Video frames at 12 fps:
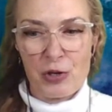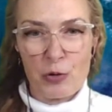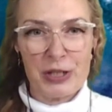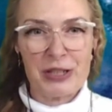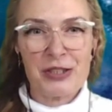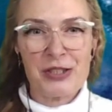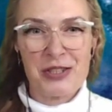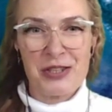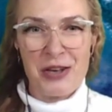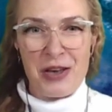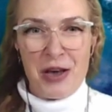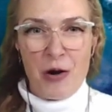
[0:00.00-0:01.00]
or at
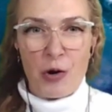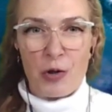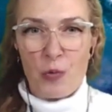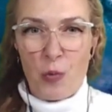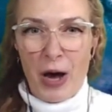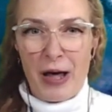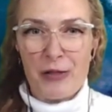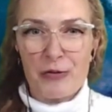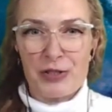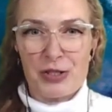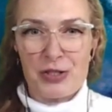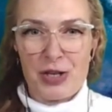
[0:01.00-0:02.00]
least on one
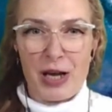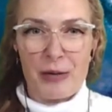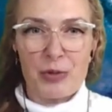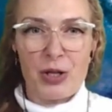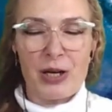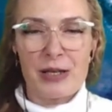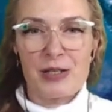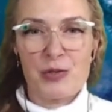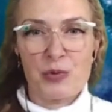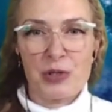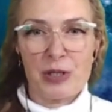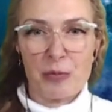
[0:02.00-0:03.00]
of the
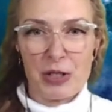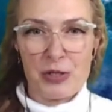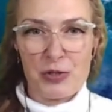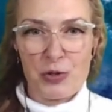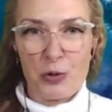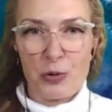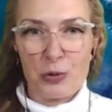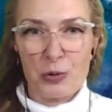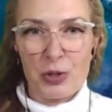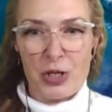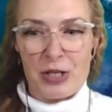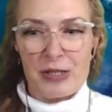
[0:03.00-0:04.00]
timelines where my soul